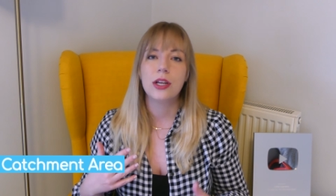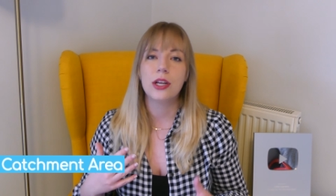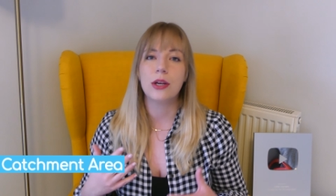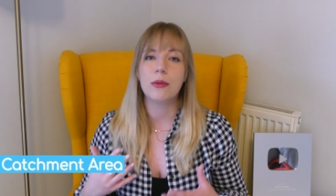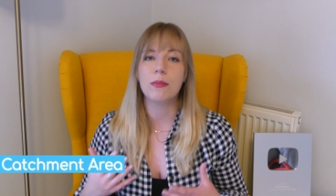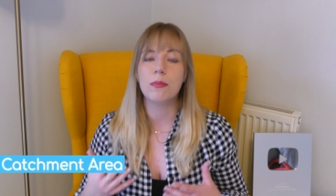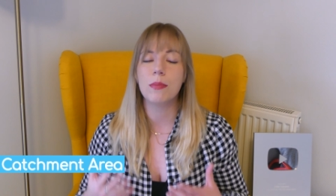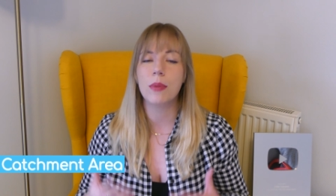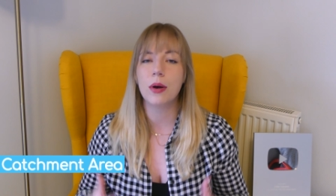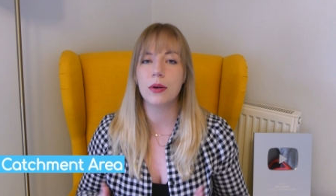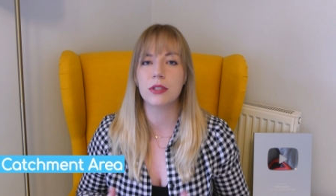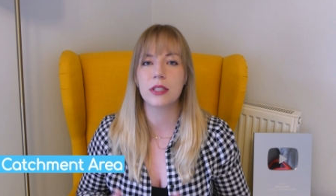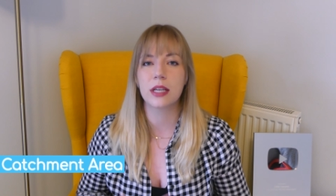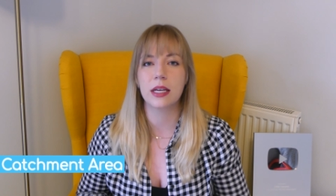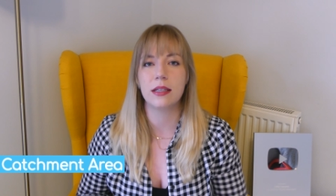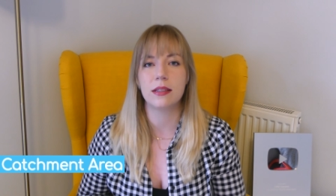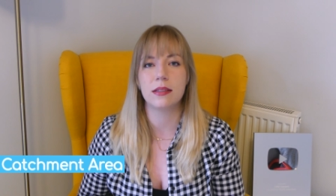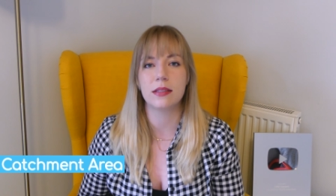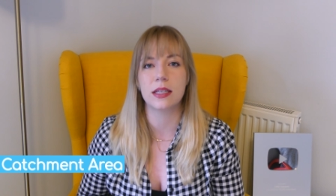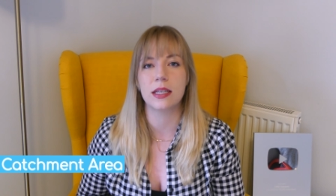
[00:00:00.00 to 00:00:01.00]
In most
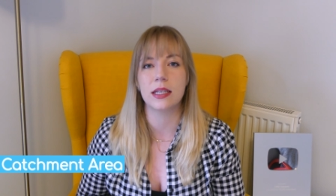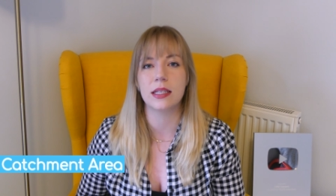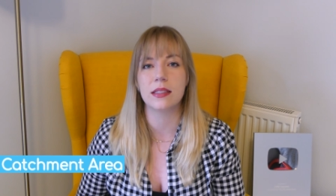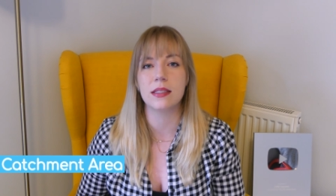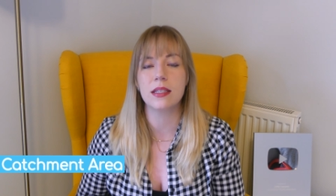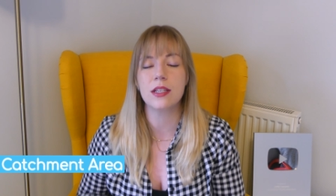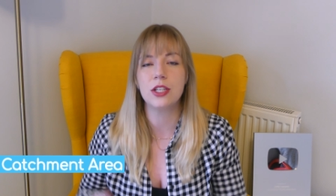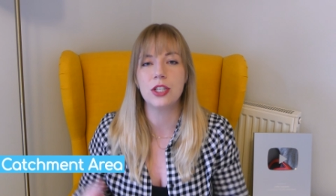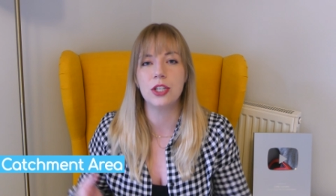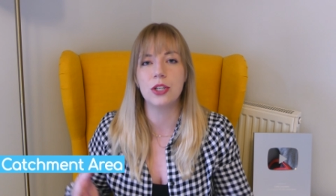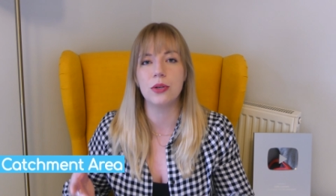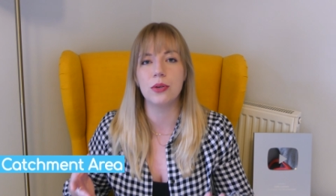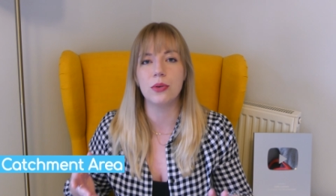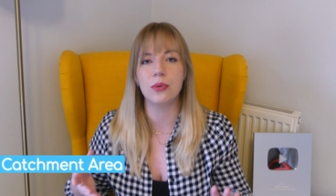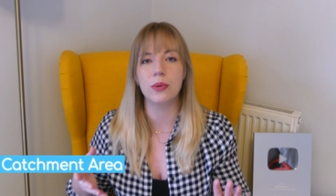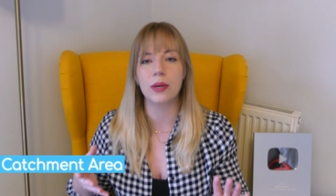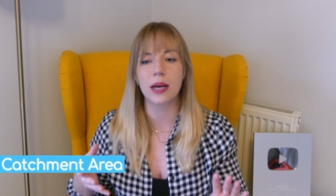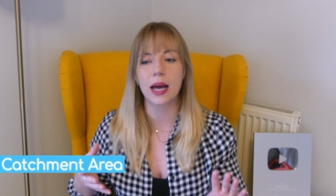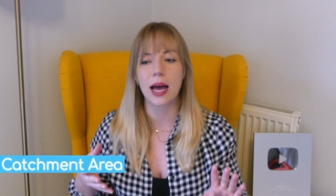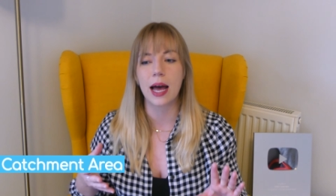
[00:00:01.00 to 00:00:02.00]
cases,
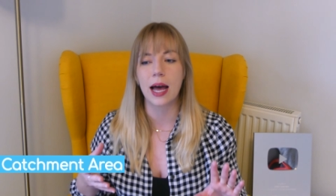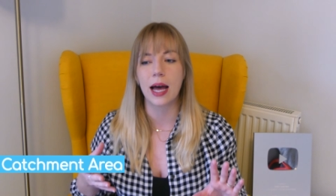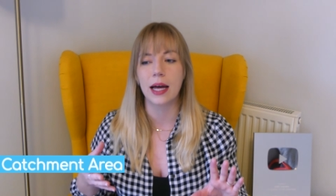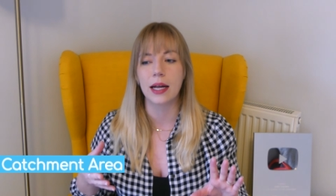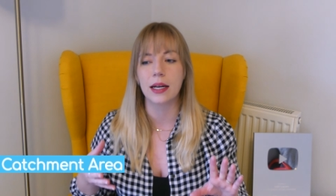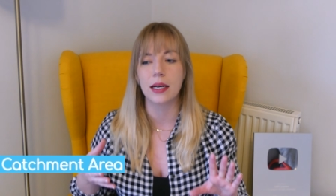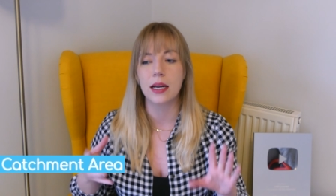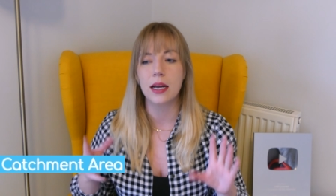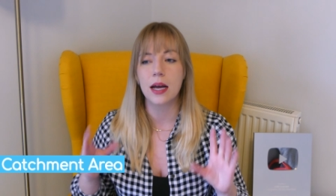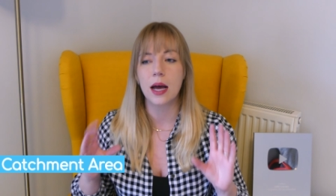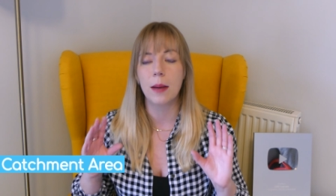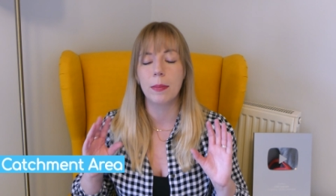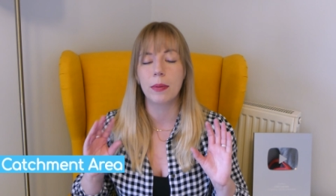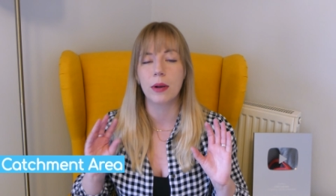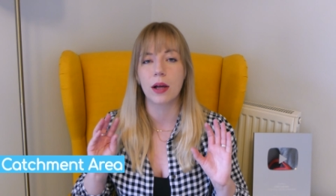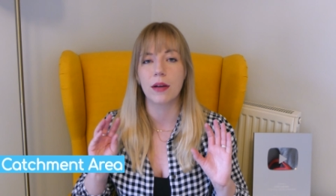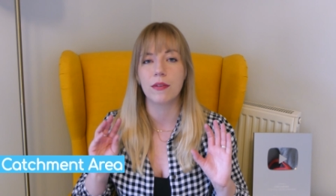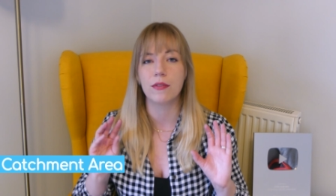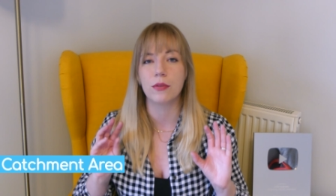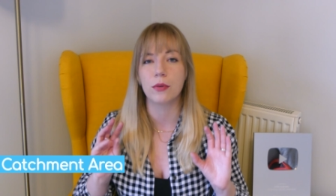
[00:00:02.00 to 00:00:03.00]
you can
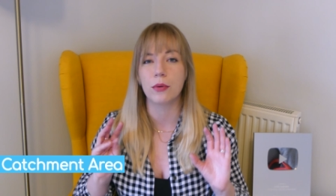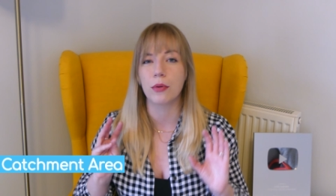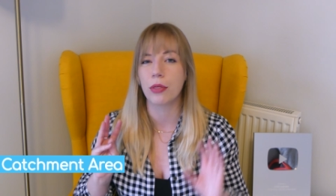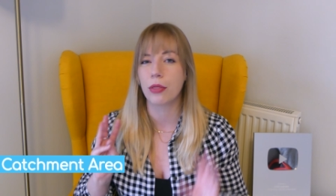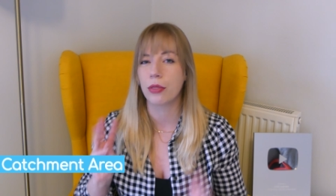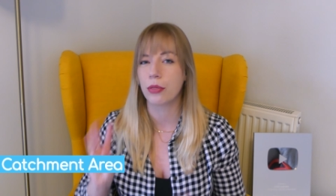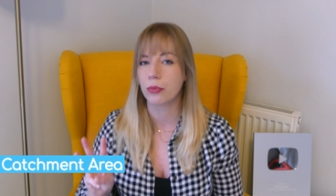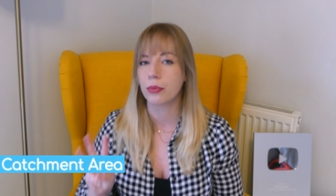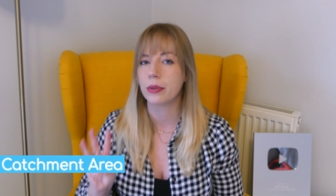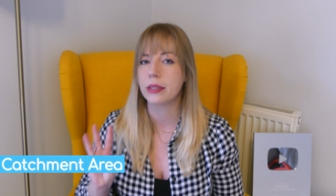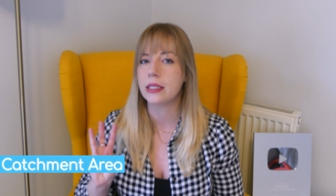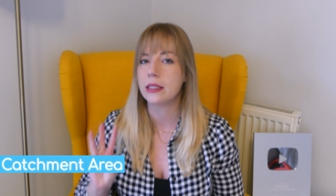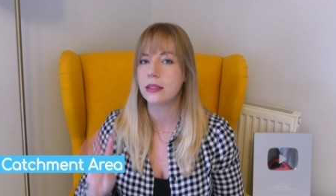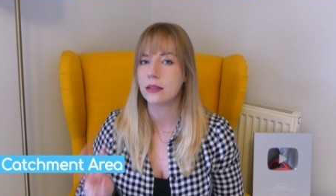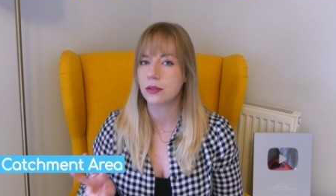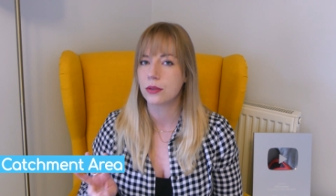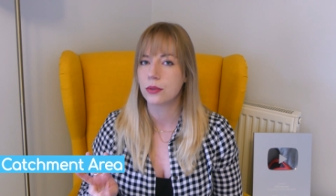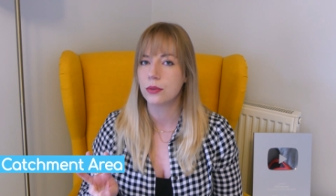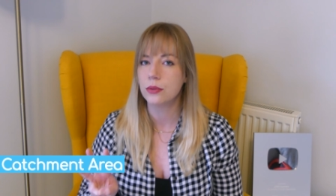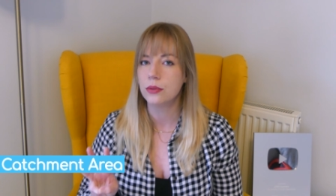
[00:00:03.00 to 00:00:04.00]
apply for 3
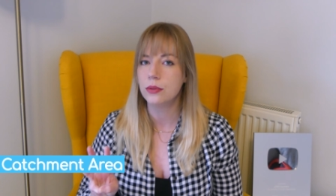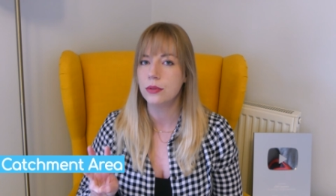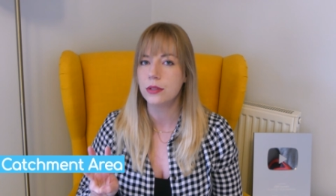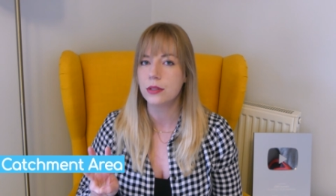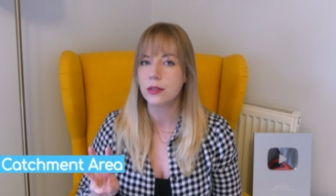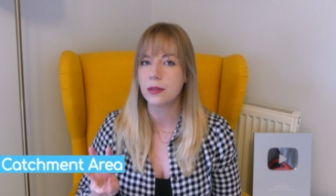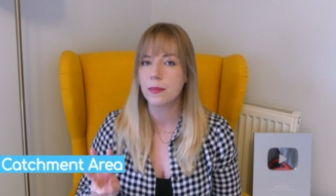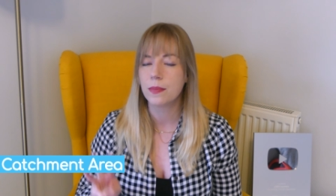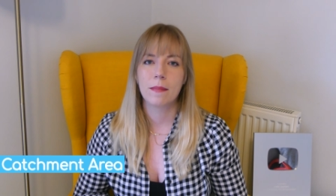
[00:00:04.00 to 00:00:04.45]
schools.